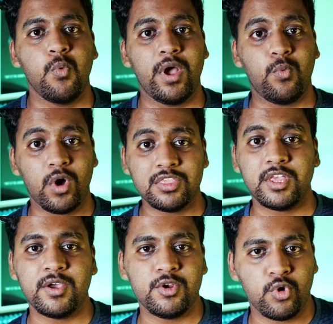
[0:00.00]
Well, one
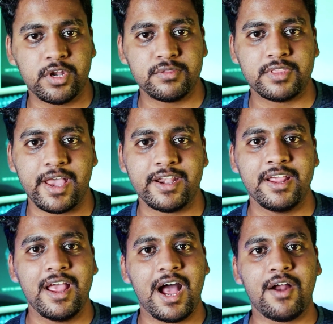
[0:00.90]
thing we noticed that
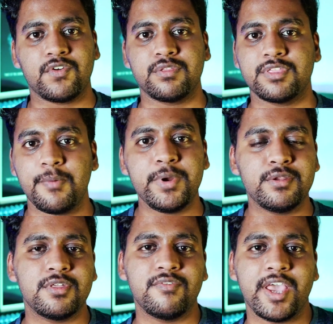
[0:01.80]
after some
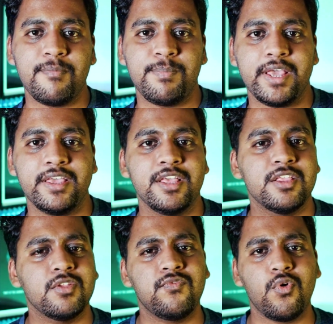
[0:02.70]
minutes of gameplay,
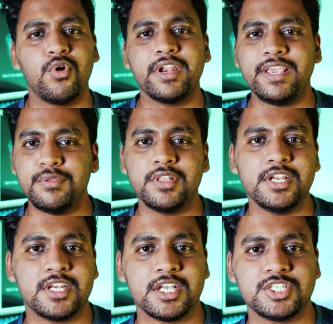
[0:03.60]
the phone
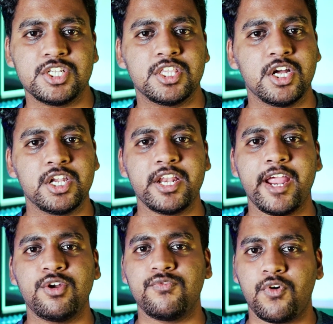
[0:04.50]
easily touched
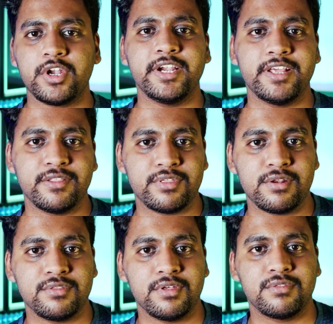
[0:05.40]
39 to 40 degrees
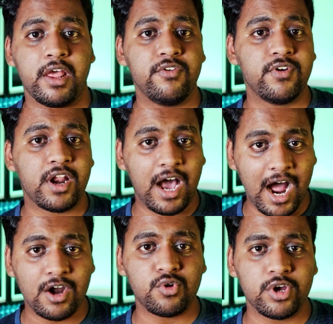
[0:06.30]
Celsius. Now if you are a
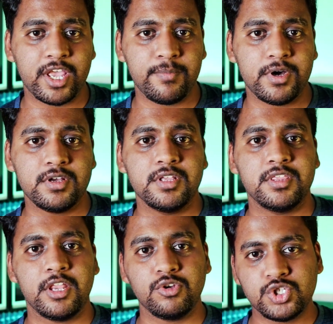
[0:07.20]
hardcore gamer,
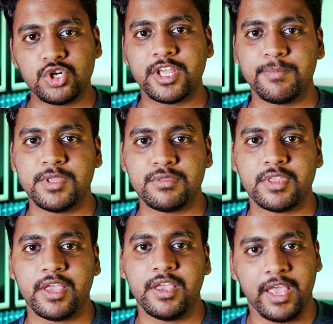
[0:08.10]
then you should keep this
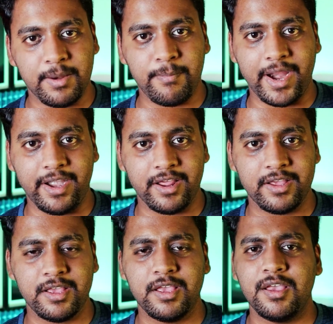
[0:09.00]
thing in mind.
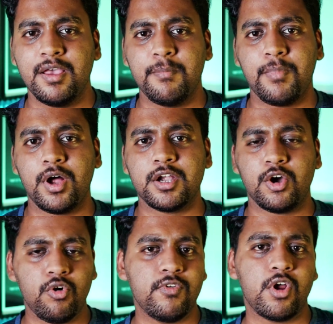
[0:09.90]
But
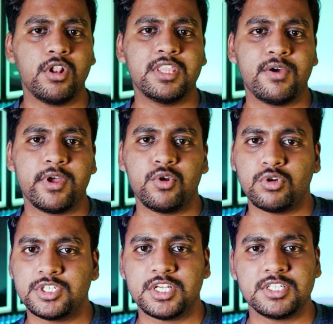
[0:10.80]
overall there were
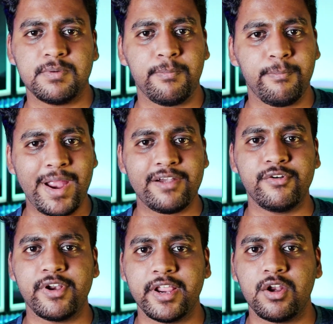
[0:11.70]
no such
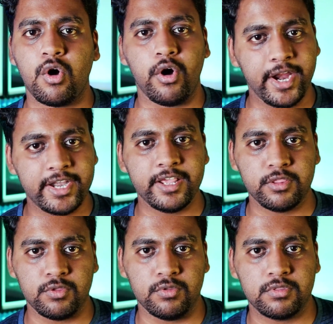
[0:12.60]
battery drain or heating
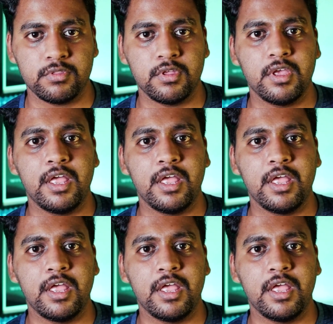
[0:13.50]
issues.